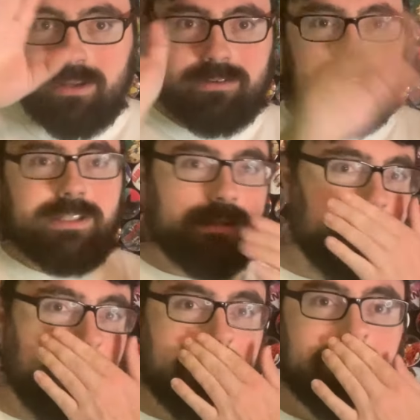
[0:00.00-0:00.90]
So he does
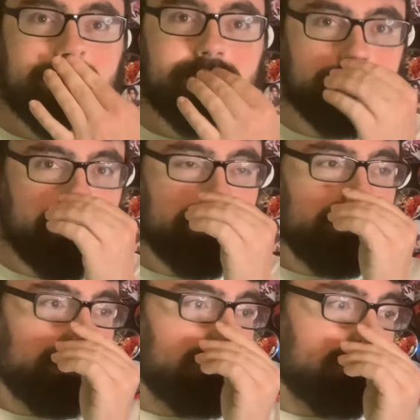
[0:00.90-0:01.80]
that. He's kind of
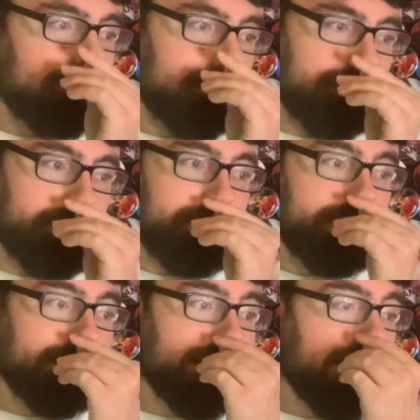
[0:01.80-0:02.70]
like, you can do it on your own. He's
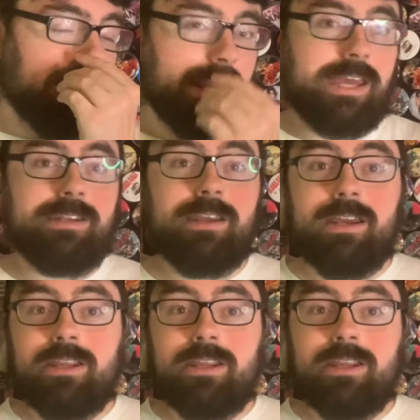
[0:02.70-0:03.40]
like, yeah, I can.